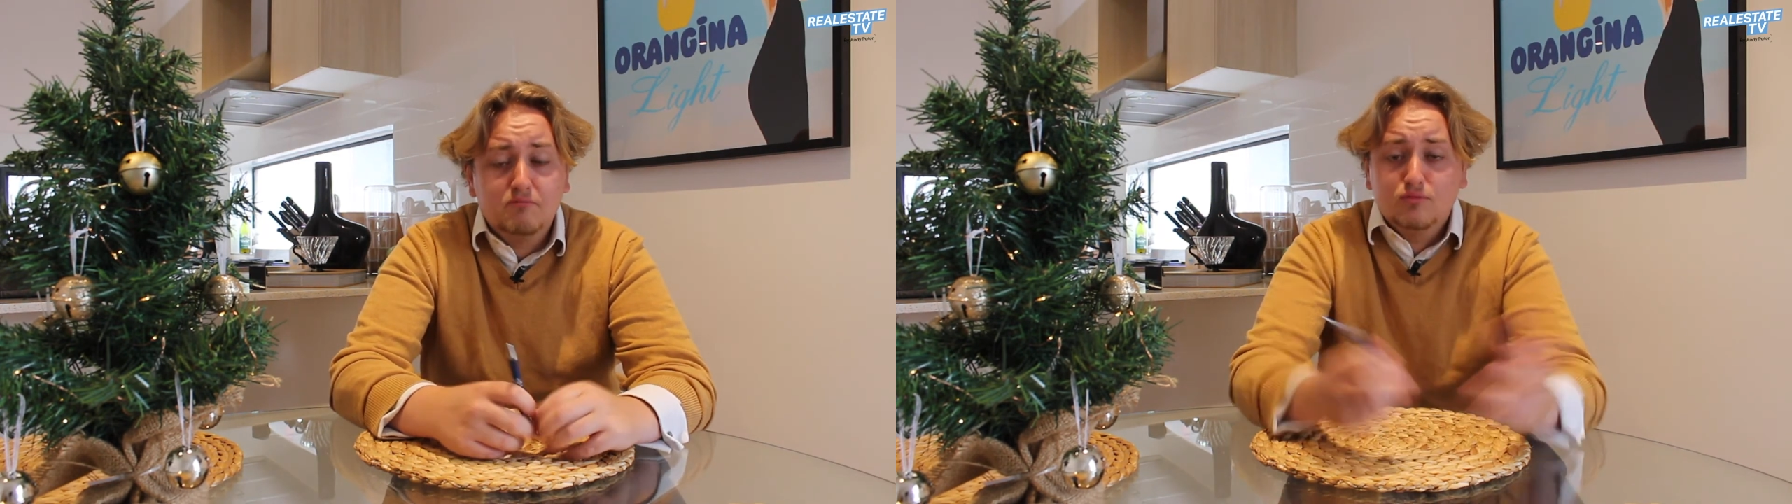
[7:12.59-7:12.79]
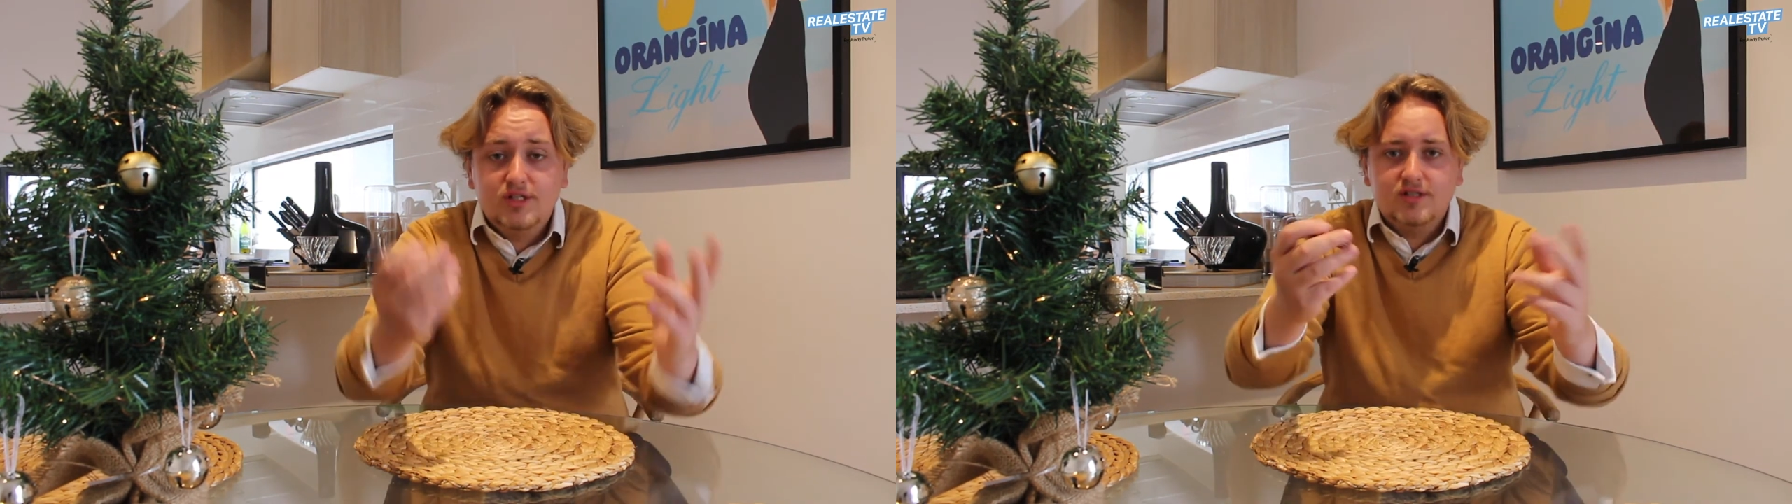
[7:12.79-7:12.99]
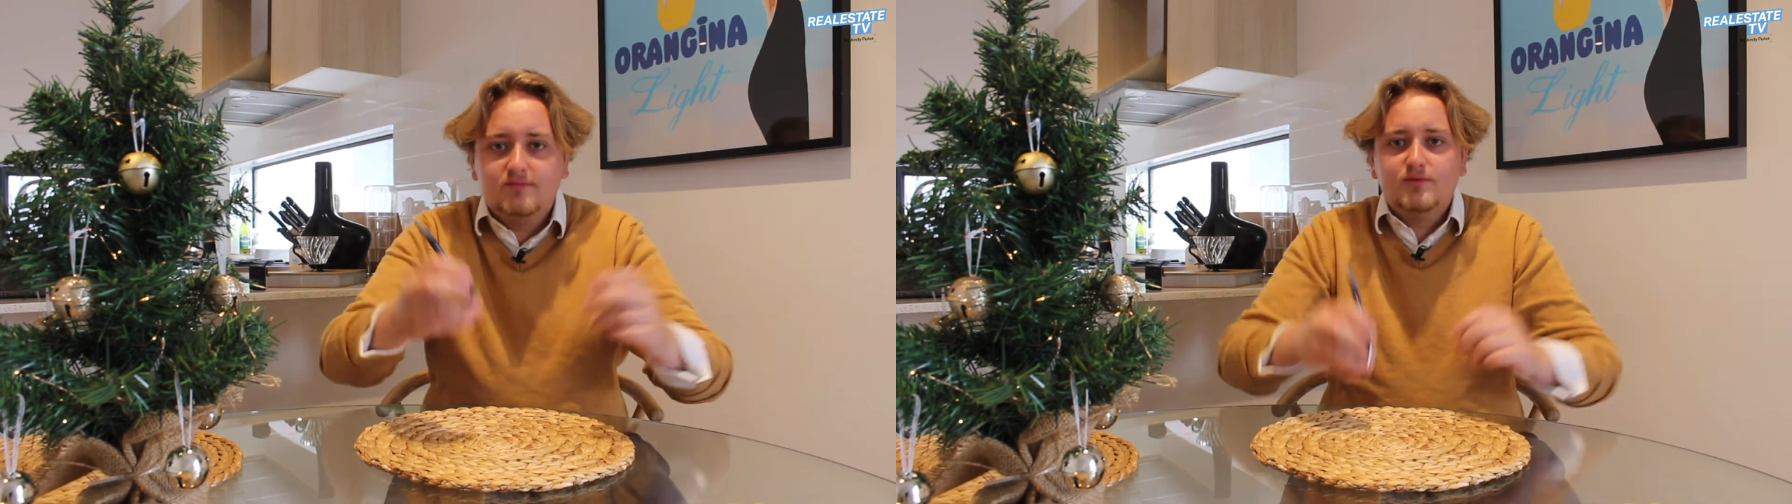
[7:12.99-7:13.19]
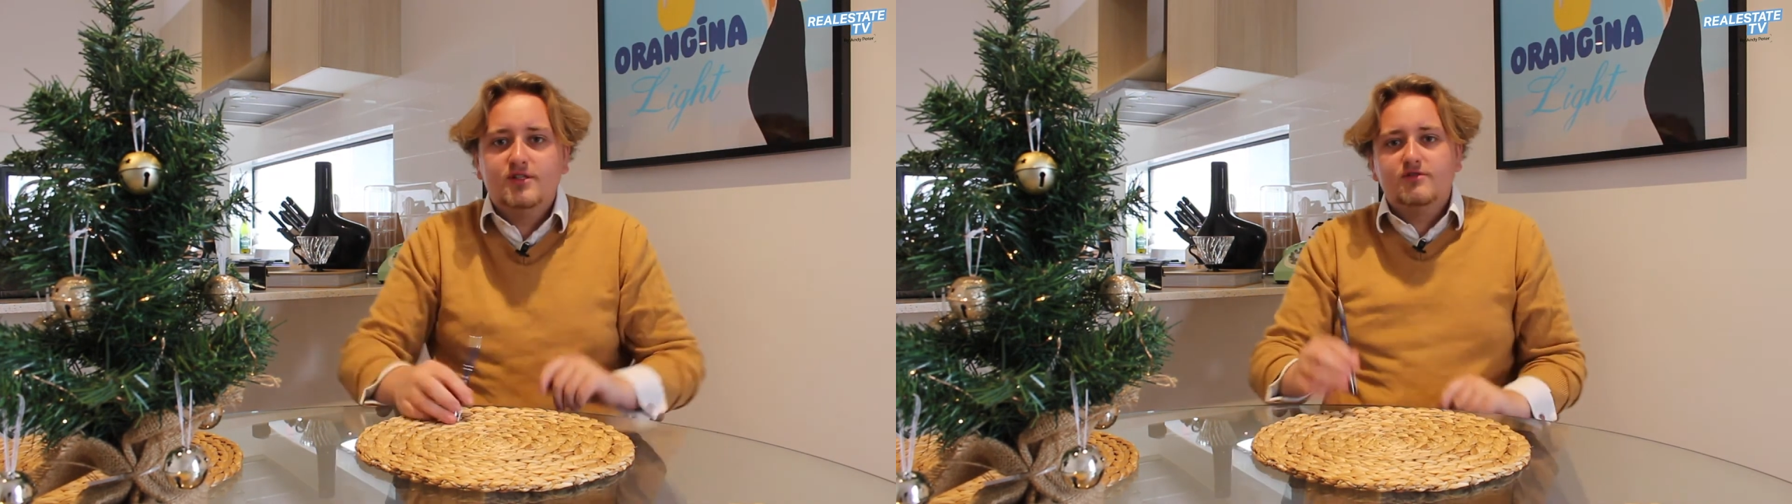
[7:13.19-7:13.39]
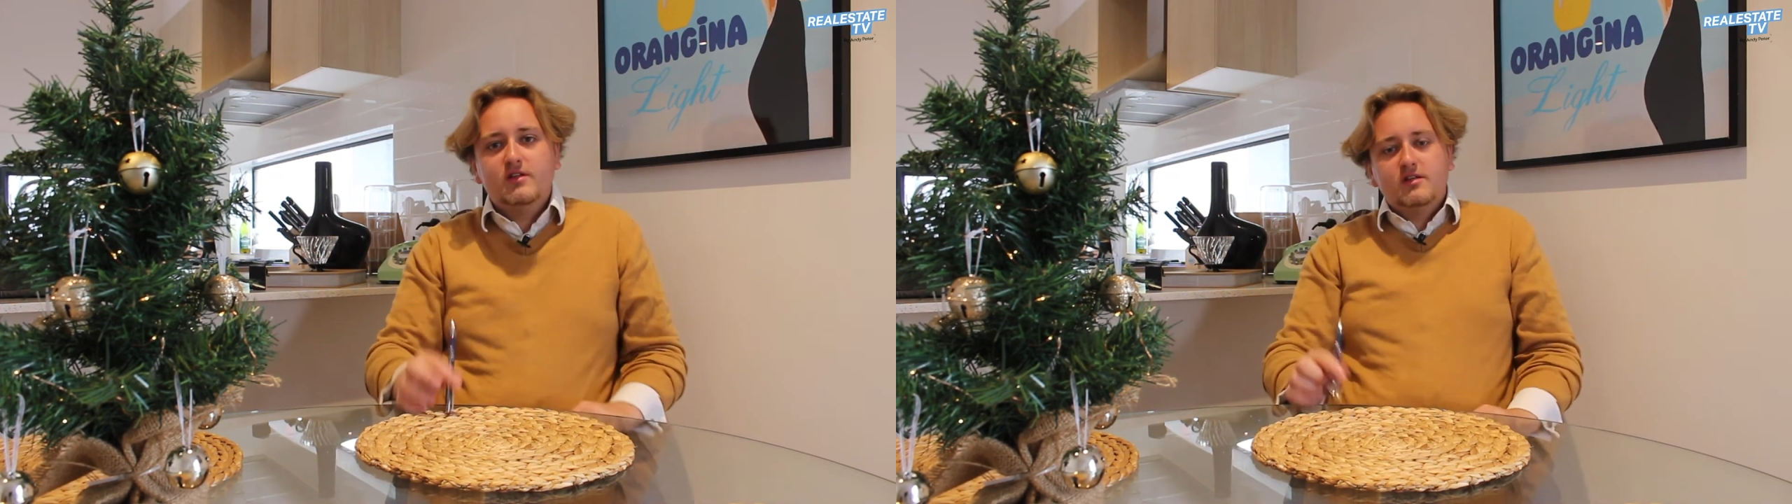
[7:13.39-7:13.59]
which
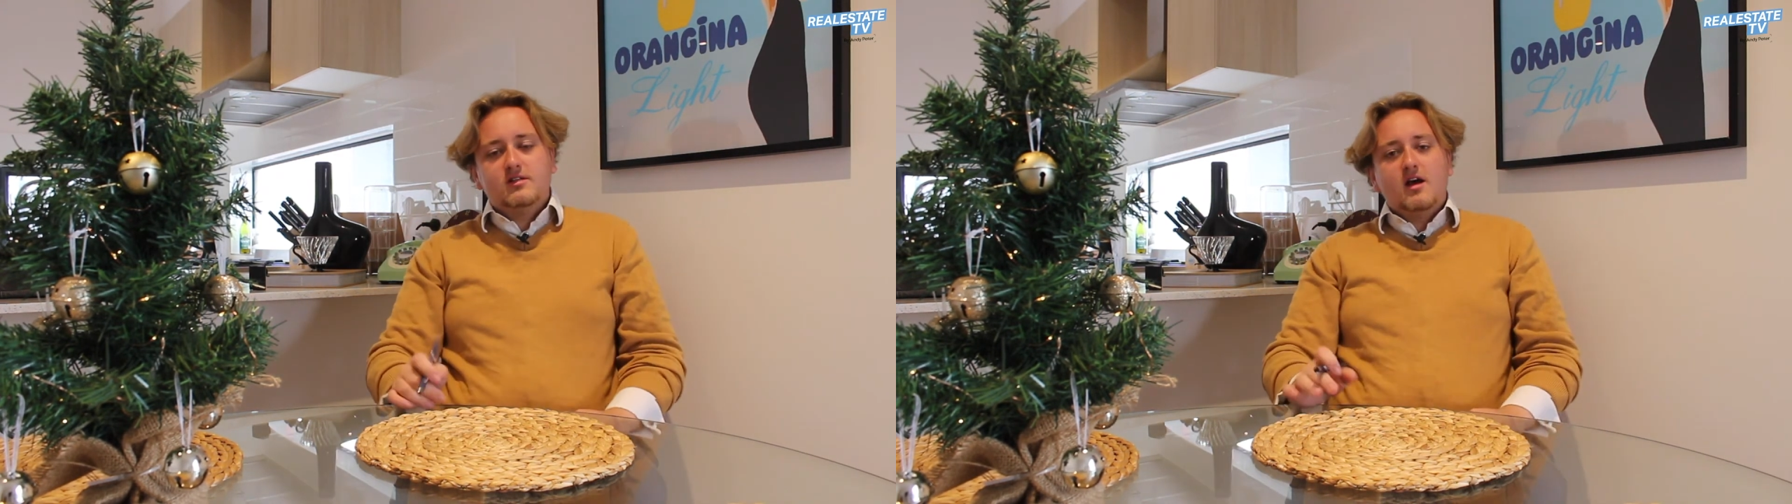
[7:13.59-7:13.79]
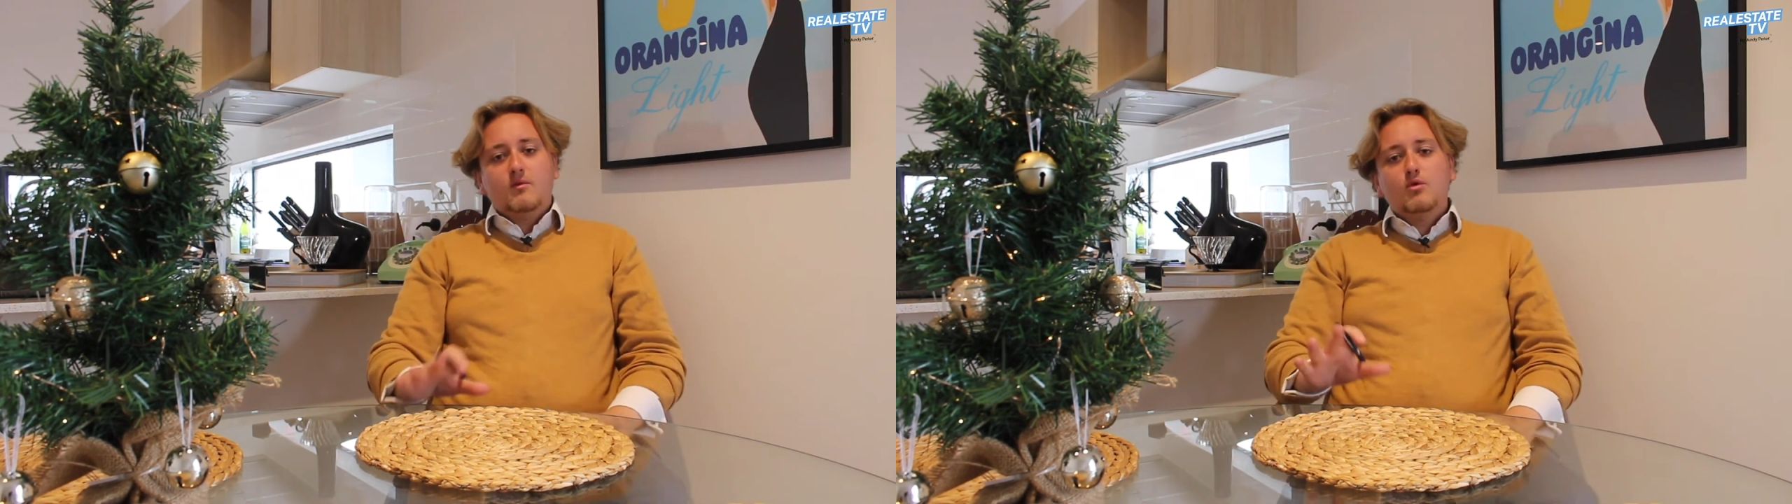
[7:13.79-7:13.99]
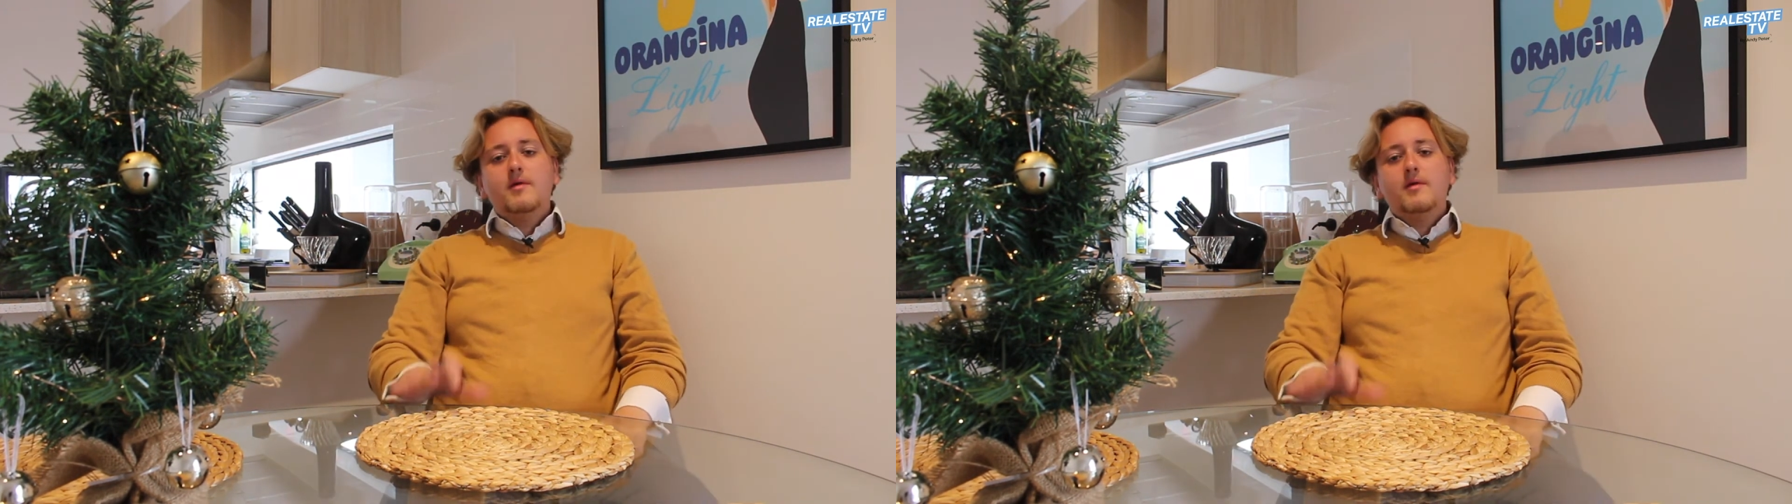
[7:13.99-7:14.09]
is really exciting.